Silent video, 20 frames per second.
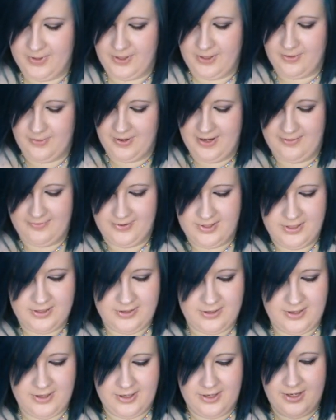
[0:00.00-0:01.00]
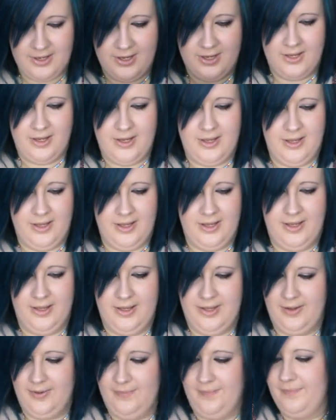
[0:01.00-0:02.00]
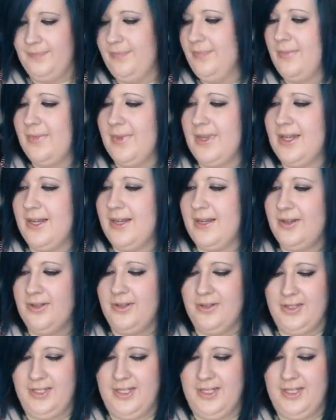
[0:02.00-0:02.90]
to go and have a look. Got